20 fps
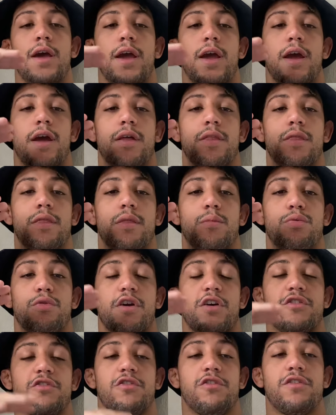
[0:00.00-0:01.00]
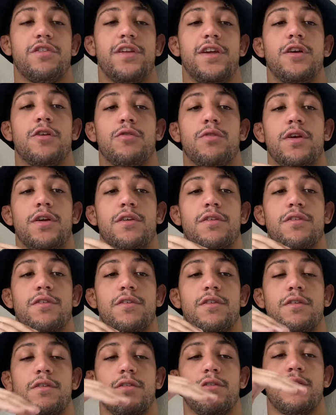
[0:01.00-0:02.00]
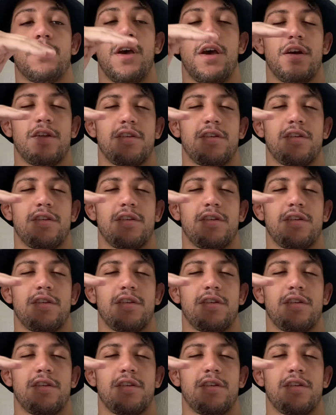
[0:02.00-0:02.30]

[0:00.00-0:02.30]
and the pressure decreases